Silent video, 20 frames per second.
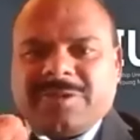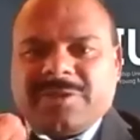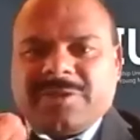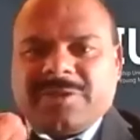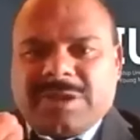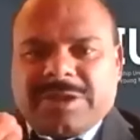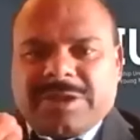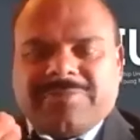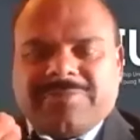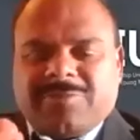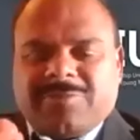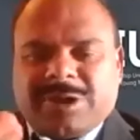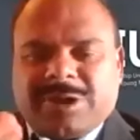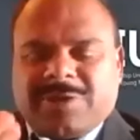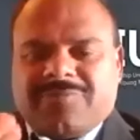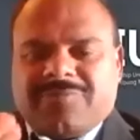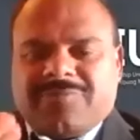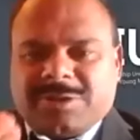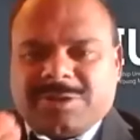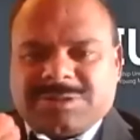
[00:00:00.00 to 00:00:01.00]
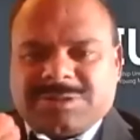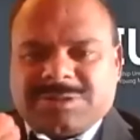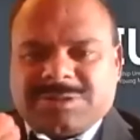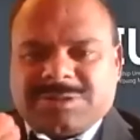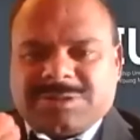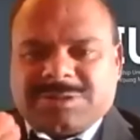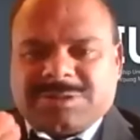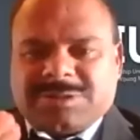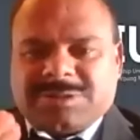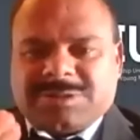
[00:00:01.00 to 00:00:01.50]
every one of us
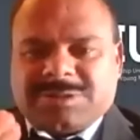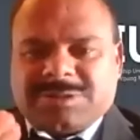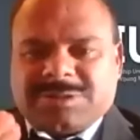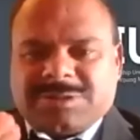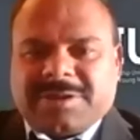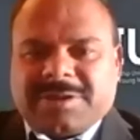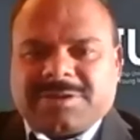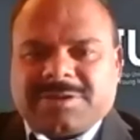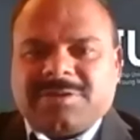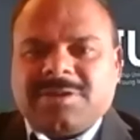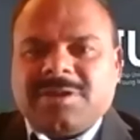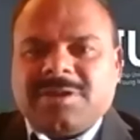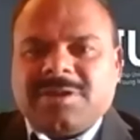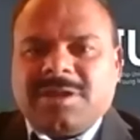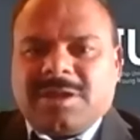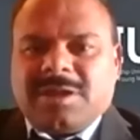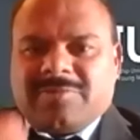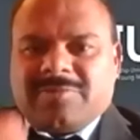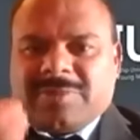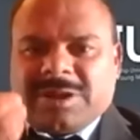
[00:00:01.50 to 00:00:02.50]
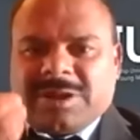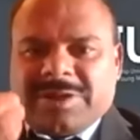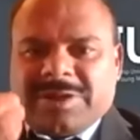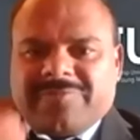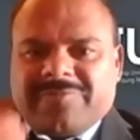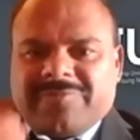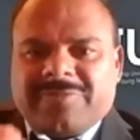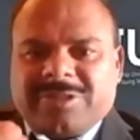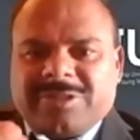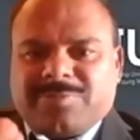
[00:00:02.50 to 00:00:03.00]
living on this planet, we
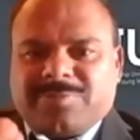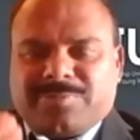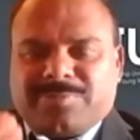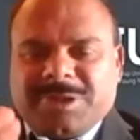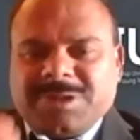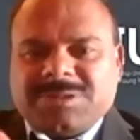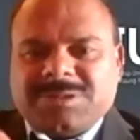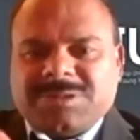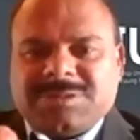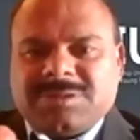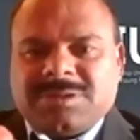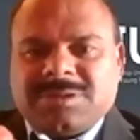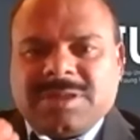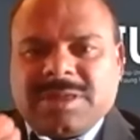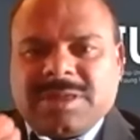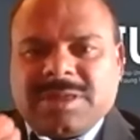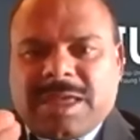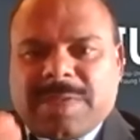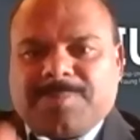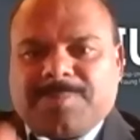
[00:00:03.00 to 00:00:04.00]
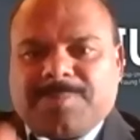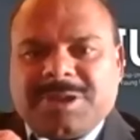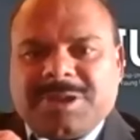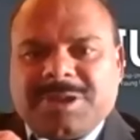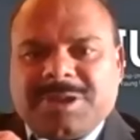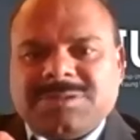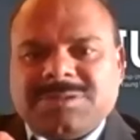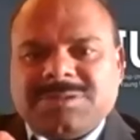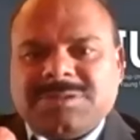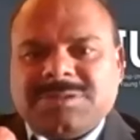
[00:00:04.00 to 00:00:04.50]
live with peace,
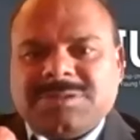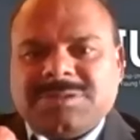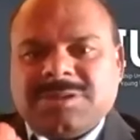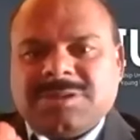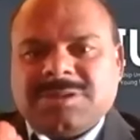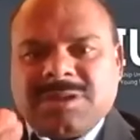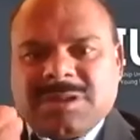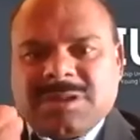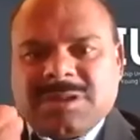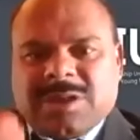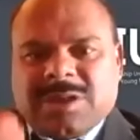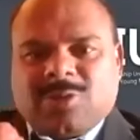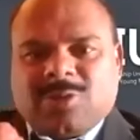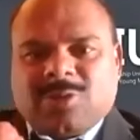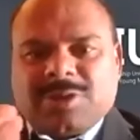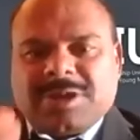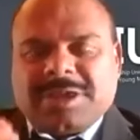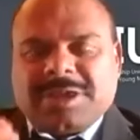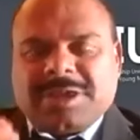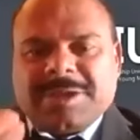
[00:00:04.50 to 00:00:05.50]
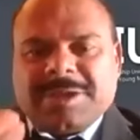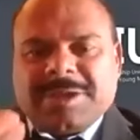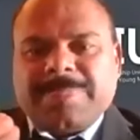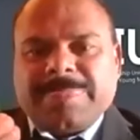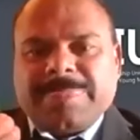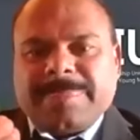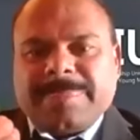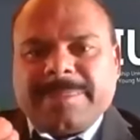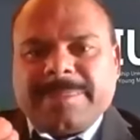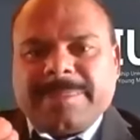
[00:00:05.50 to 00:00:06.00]
happiness, love, care,
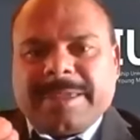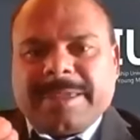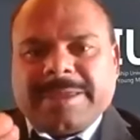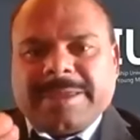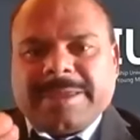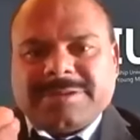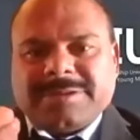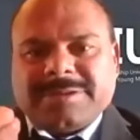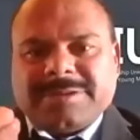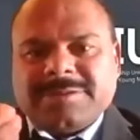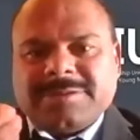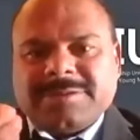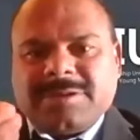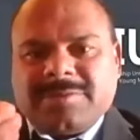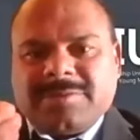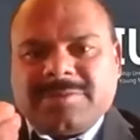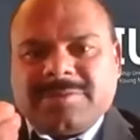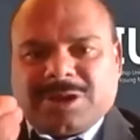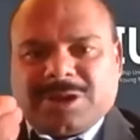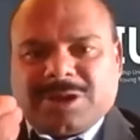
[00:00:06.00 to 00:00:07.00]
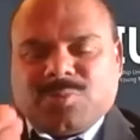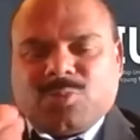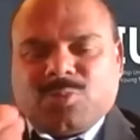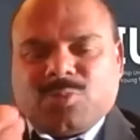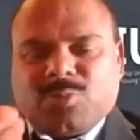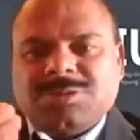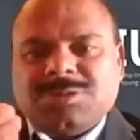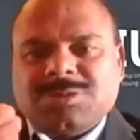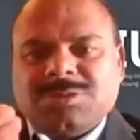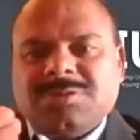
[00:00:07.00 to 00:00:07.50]
and
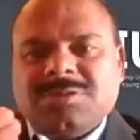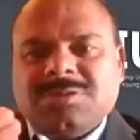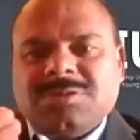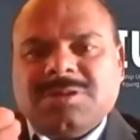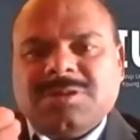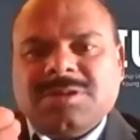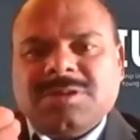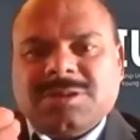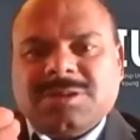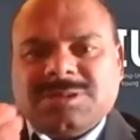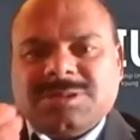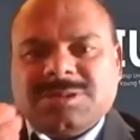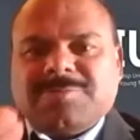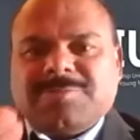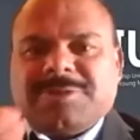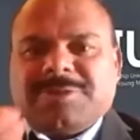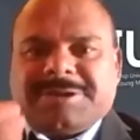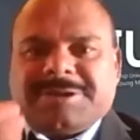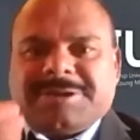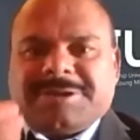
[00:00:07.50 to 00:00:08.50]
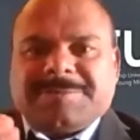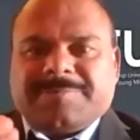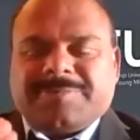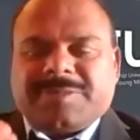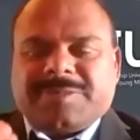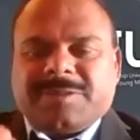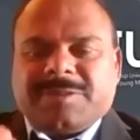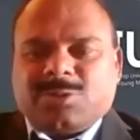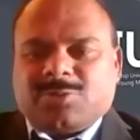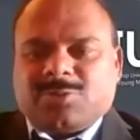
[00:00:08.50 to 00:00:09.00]
most stability.
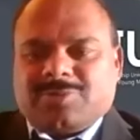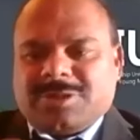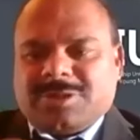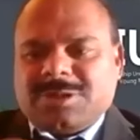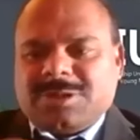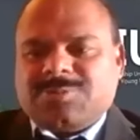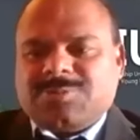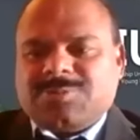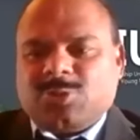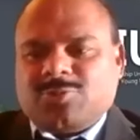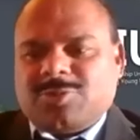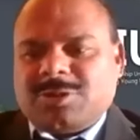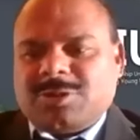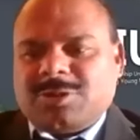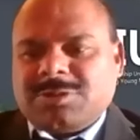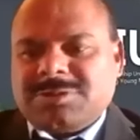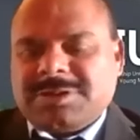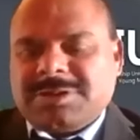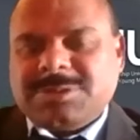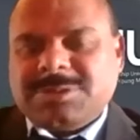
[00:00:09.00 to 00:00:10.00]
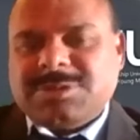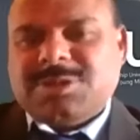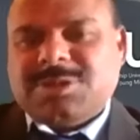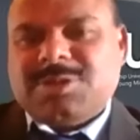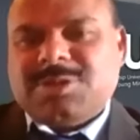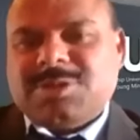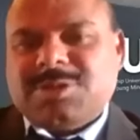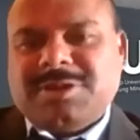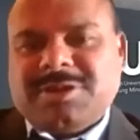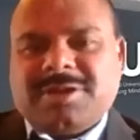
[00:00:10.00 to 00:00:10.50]
So with these few words, ladies and
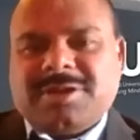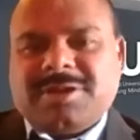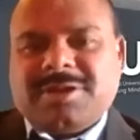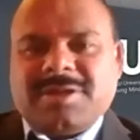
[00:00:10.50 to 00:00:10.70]
gentlemen,